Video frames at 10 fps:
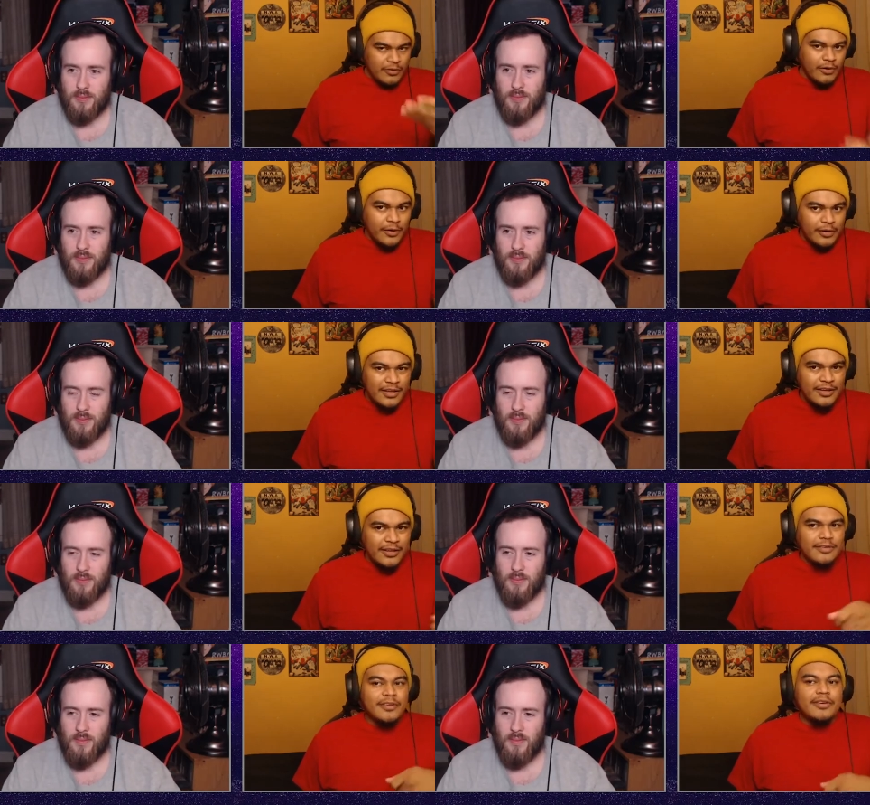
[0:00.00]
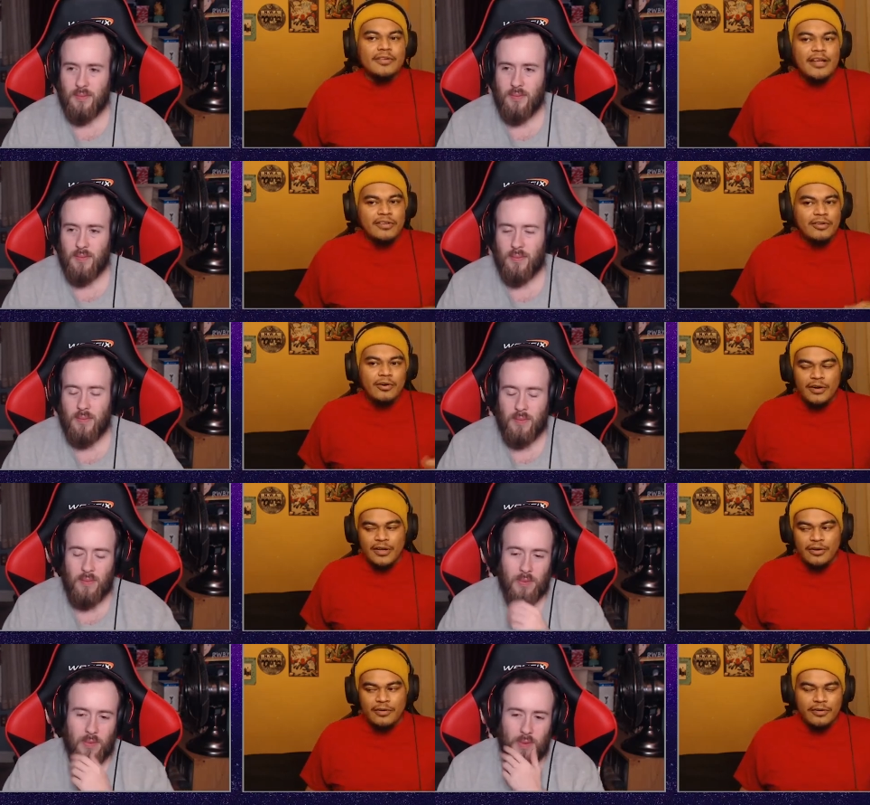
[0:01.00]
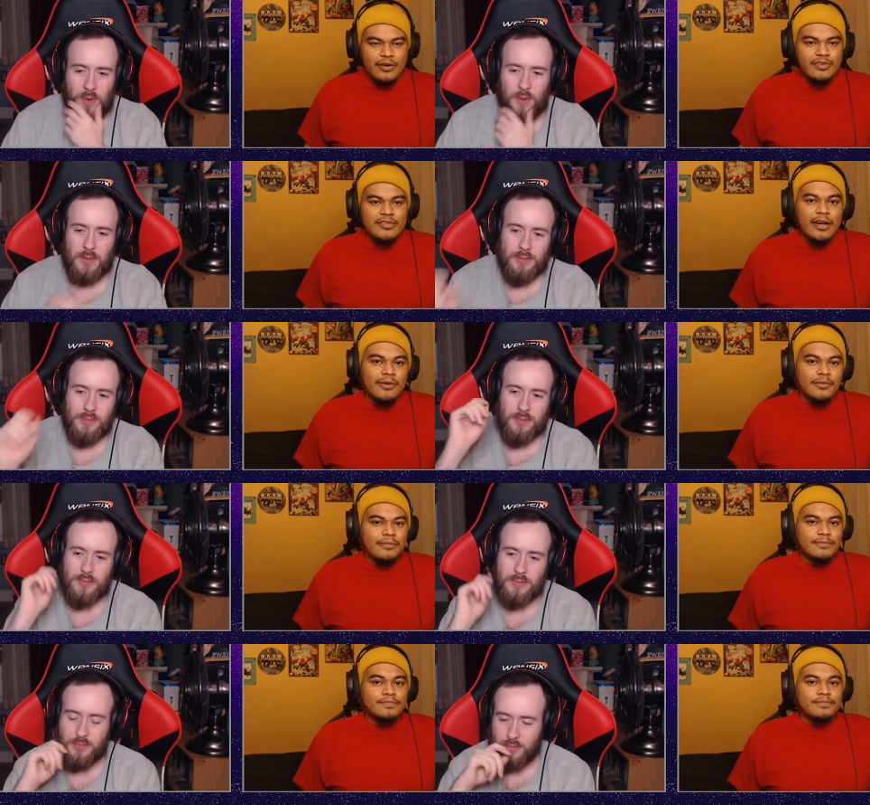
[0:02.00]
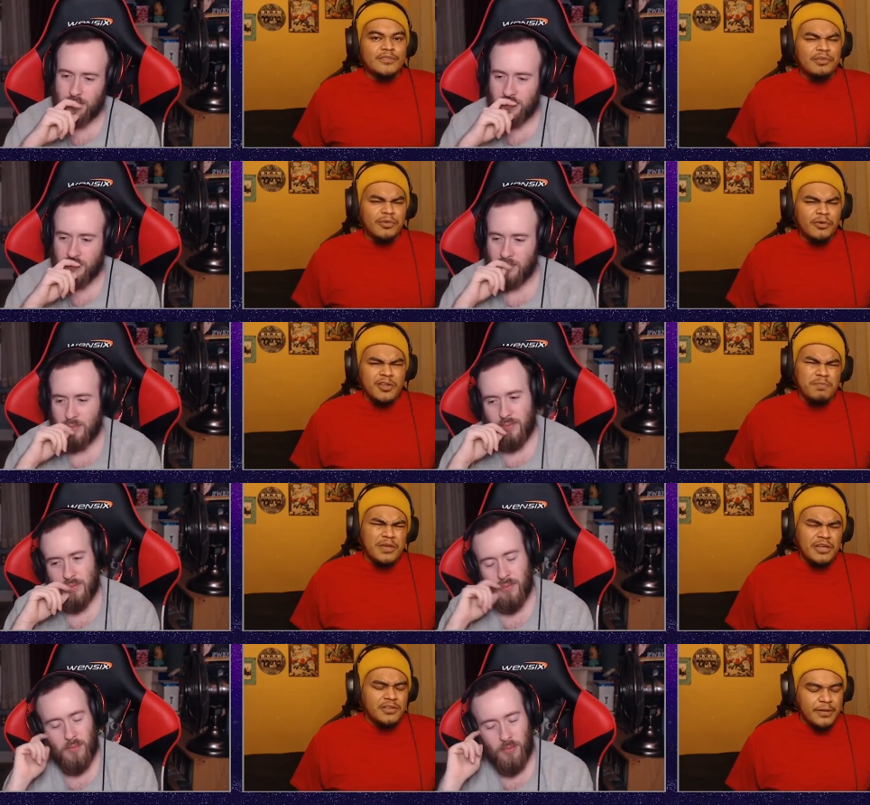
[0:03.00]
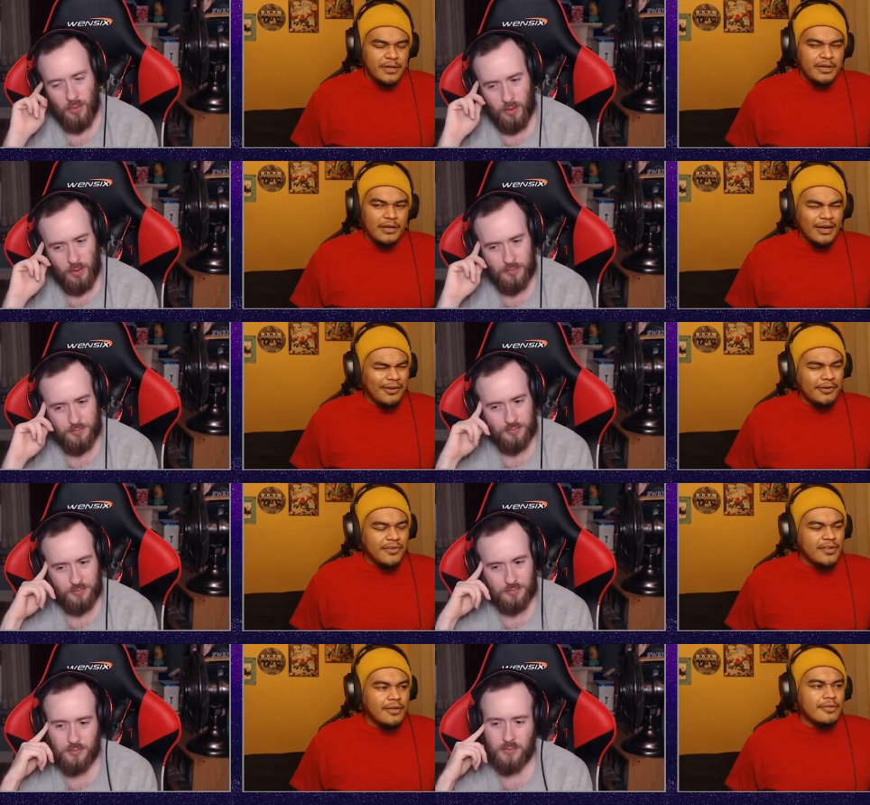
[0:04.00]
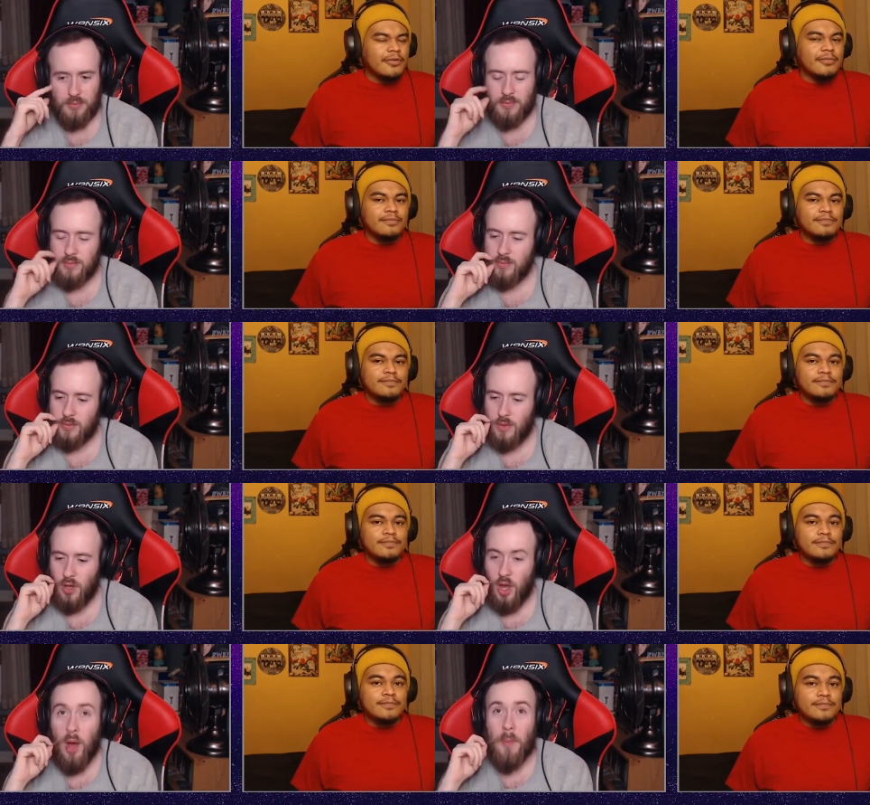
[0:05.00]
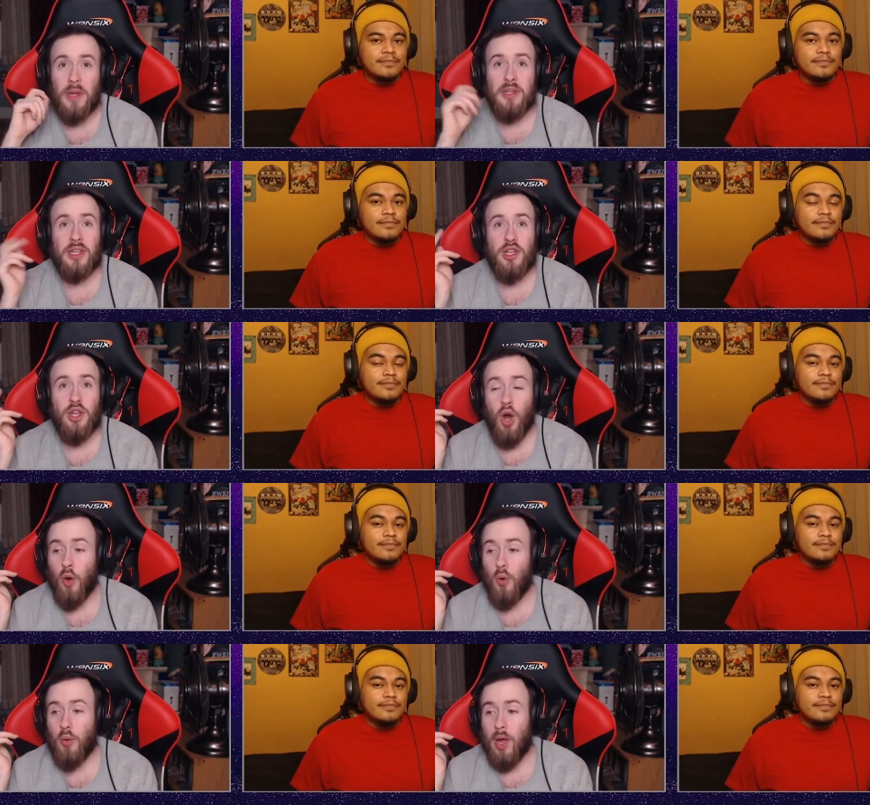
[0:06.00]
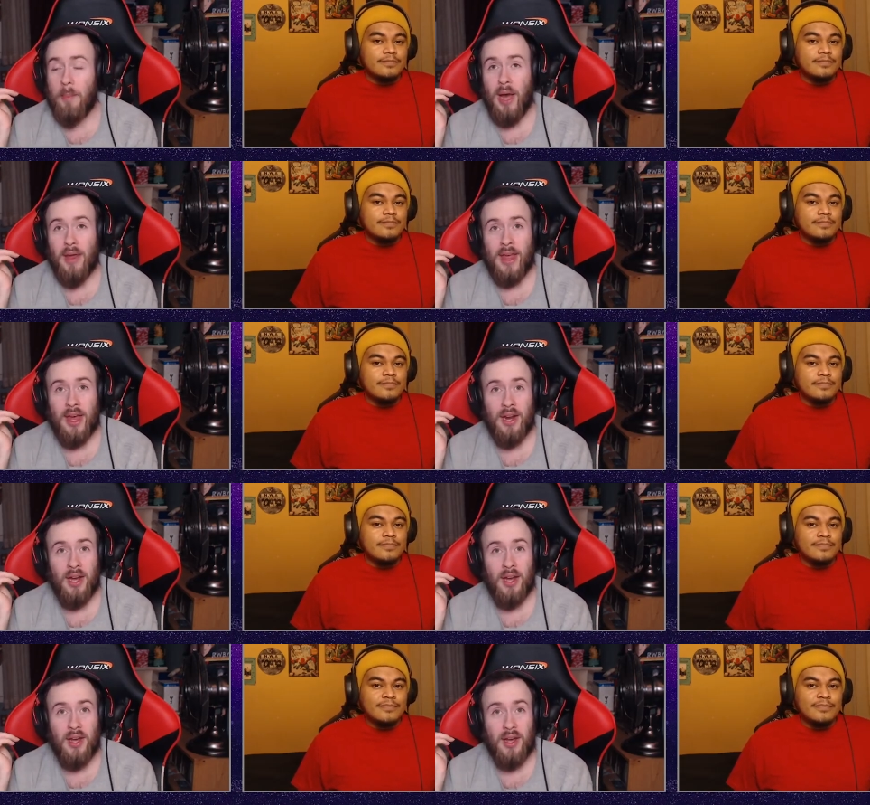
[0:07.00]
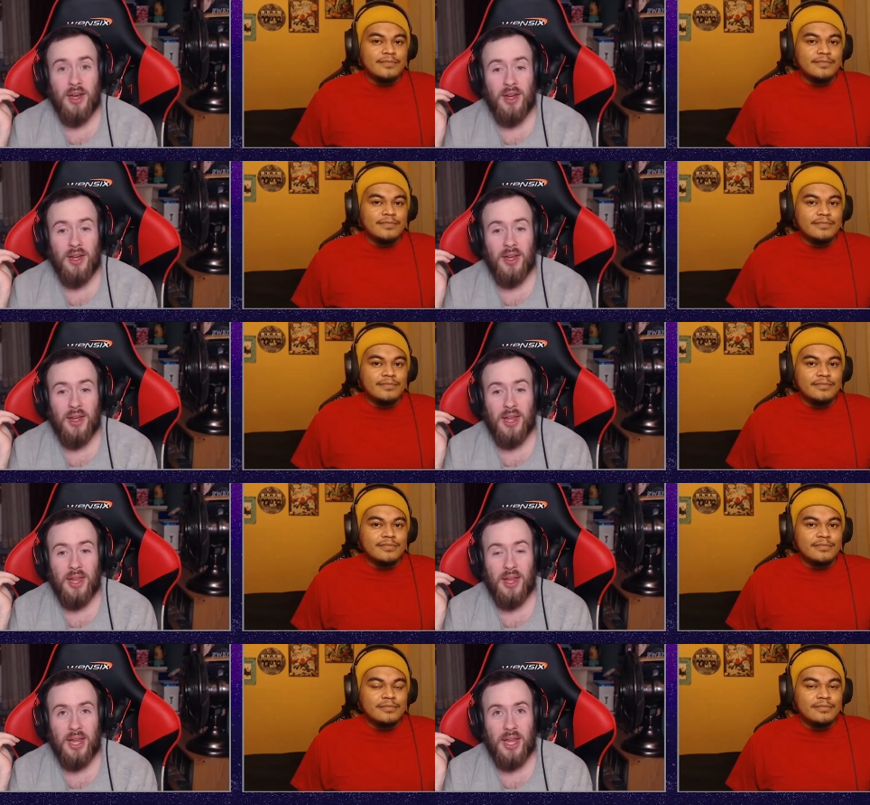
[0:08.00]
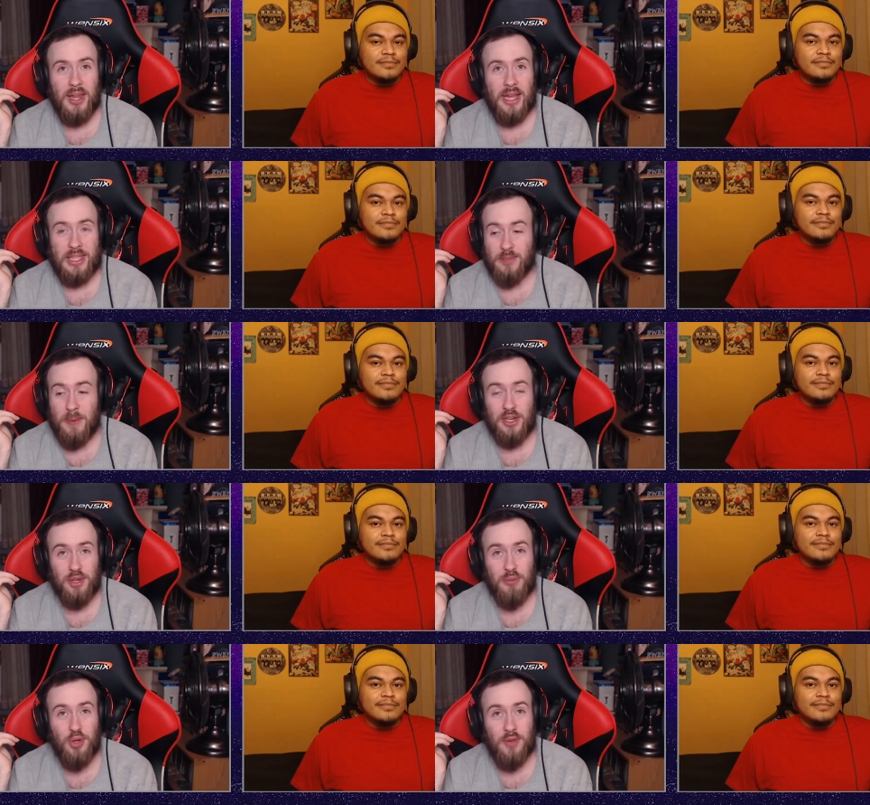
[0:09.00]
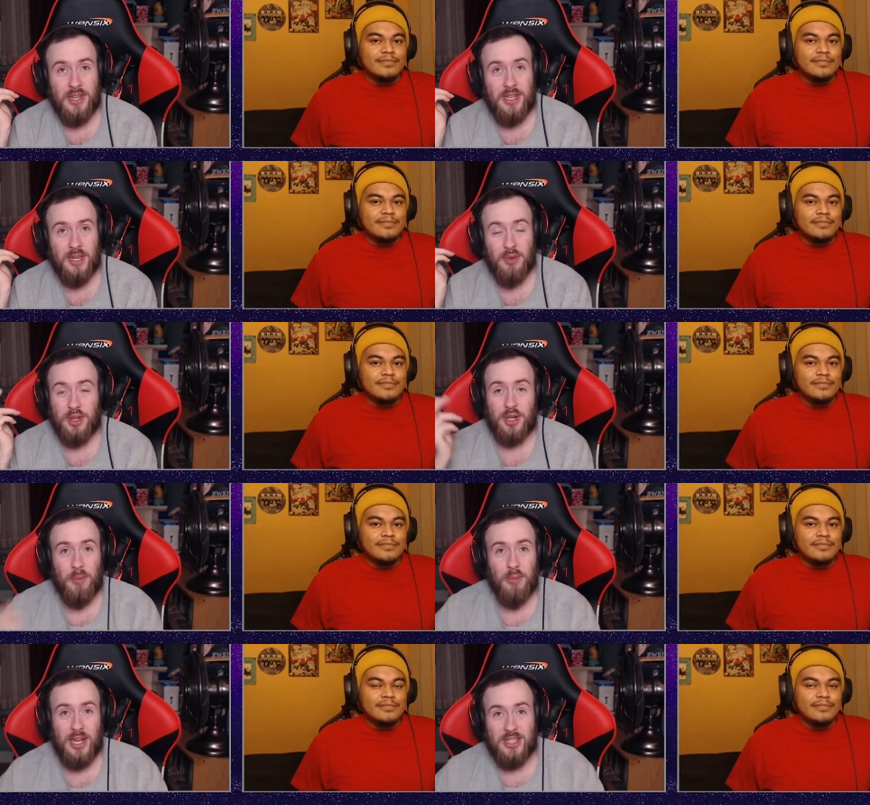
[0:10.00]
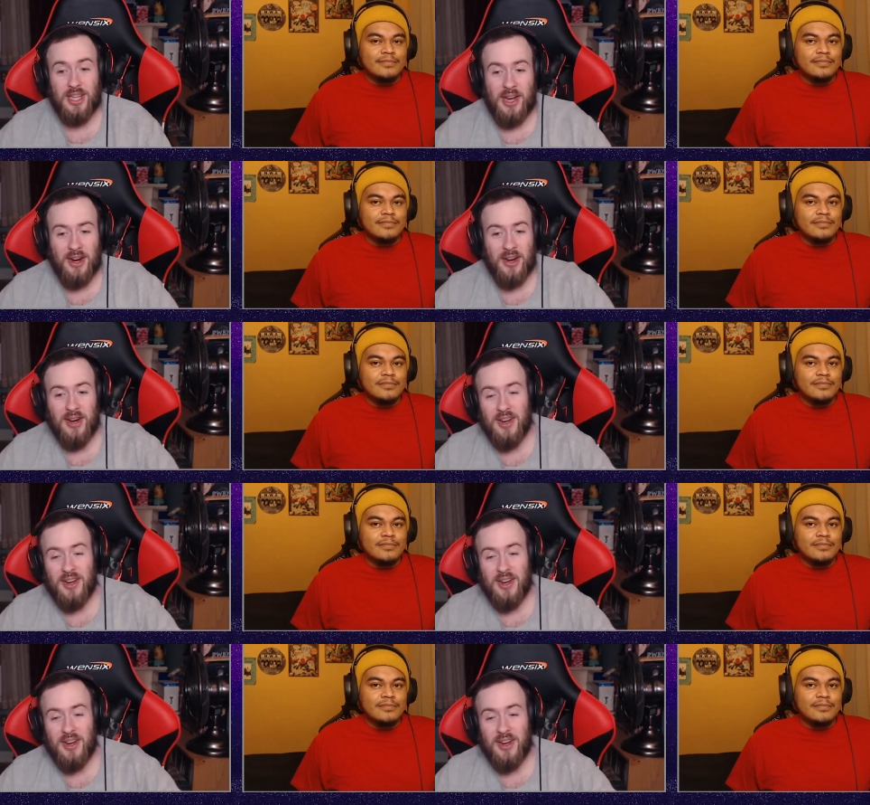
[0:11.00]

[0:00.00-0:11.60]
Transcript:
Speaker 1: the arcades. You know, that's going out a style, even though it's big in Japan, not here in the states though.
Speaker 2: But yo, about that uh, that special move he did with the compressed air,